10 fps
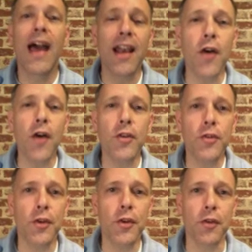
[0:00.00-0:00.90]
Hello
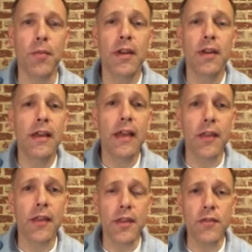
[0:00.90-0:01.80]
YouTube!
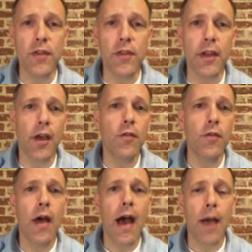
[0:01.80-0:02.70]
In this
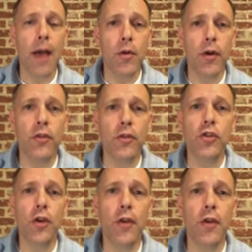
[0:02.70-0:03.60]
video I'm going to
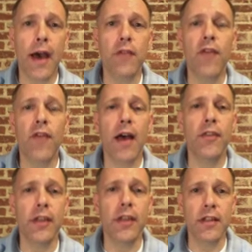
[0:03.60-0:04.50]
show you how to
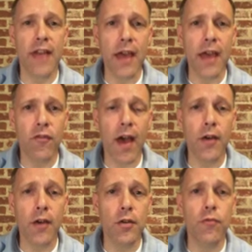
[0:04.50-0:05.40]
find the exact
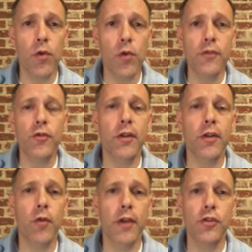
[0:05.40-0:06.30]
value of one
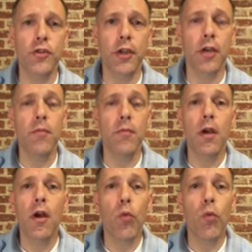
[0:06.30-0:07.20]
trig ratio
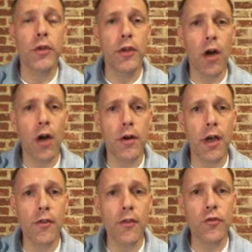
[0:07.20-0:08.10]
when you know
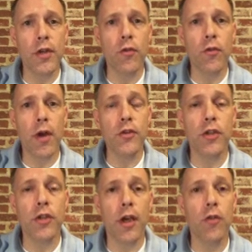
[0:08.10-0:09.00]
another trig
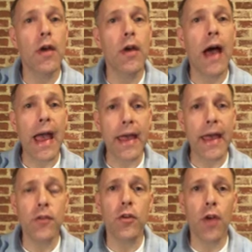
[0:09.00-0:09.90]
ratio
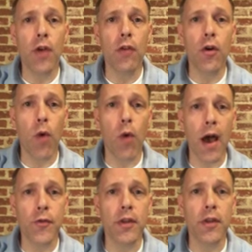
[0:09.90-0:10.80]
and you know the
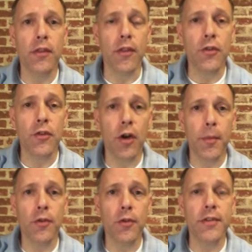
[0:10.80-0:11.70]
quadrant that the
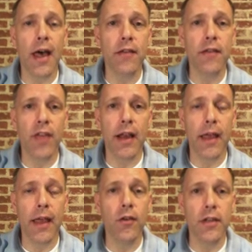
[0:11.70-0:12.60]
terminal side of that
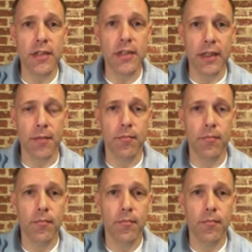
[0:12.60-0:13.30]
angle is in.